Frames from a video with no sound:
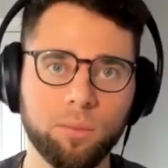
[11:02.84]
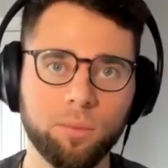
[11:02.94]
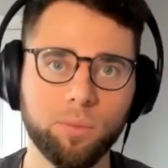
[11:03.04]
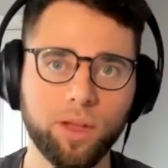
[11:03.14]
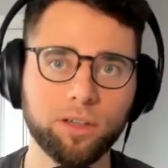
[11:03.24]

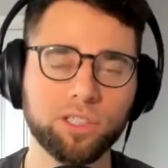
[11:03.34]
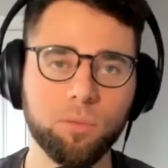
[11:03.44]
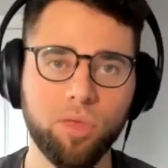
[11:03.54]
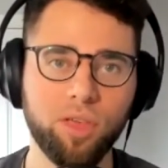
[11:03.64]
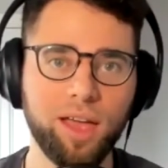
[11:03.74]
There are
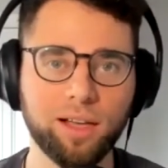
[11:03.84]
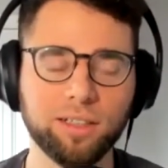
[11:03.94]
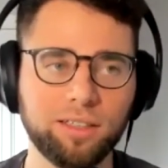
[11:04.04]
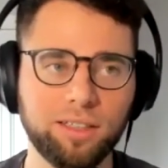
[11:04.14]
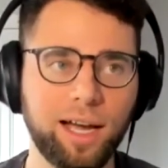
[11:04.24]
some
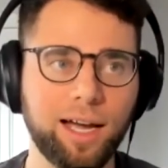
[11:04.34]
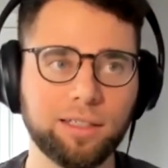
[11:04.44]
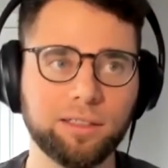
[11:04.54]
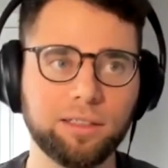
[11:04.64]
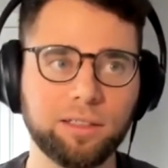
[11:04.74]
things
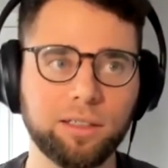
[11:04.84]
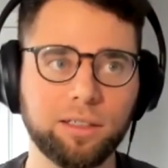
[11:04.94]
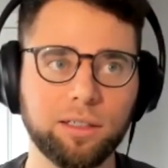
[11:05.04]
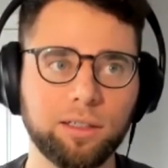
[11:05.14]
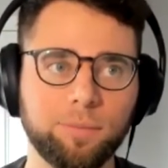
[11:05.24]
that
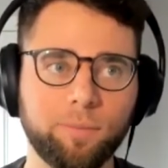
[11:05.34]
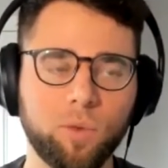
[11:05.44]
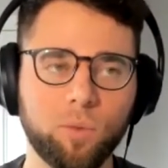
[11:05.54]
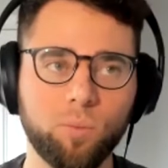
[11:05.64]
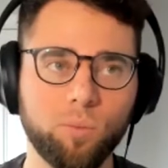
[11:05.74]

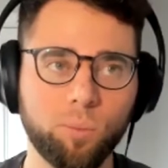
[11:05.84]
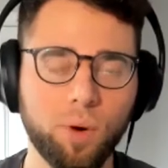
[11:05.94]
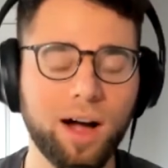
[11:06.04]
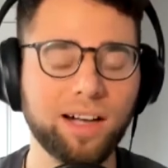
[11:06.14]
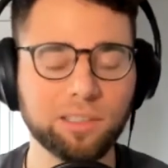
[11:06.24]

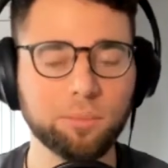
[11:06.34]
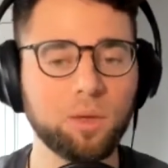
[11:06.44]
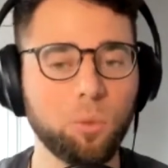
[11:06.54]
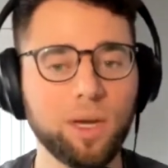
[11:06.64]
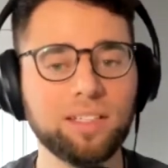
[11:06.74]

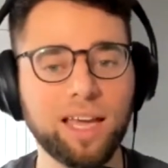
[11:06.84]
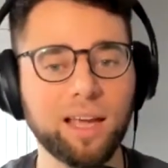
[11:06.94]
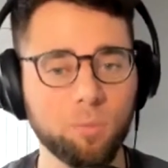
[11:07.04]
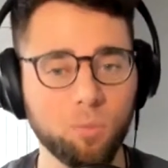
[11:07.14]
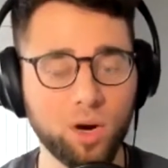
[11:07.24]
possibly we
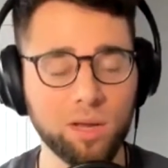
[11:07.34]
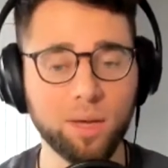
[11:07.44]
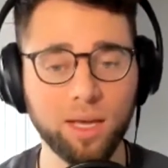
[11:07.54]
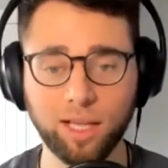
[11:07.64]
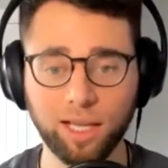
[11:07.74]
take, we
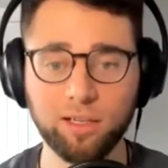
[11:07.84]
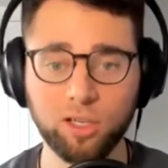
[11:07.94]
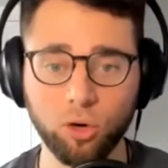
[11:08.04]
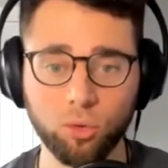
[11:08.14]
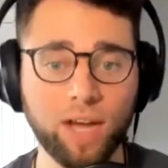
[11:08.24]
being like,
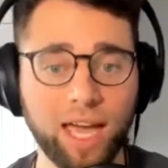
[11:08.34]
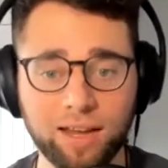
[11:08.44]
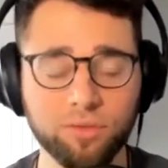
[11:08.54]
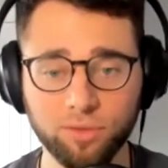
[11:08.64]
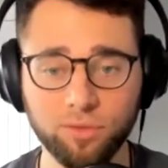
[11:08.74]
you know,
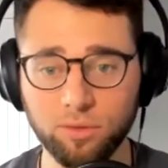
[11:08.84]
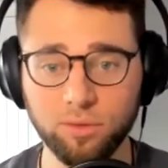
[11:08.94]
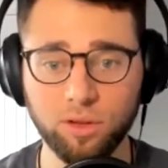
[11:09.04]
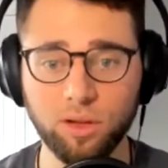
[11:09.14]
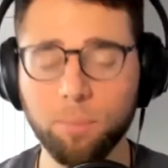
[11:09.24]
native,
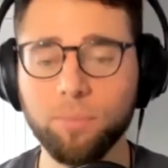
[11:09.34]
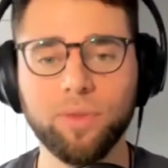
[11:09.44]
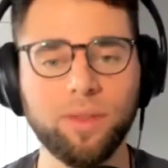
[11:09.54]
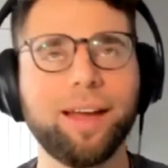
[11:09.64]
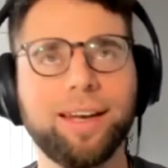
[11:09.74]
um,
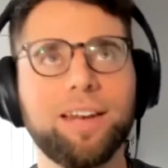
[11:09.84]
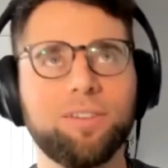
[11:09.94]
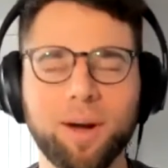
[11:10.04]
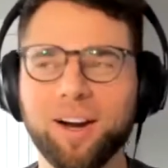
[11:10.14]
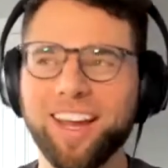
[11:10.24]
not
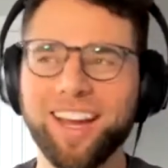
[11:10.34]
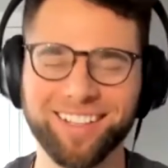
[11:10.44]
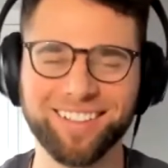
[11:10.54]
Native Americans,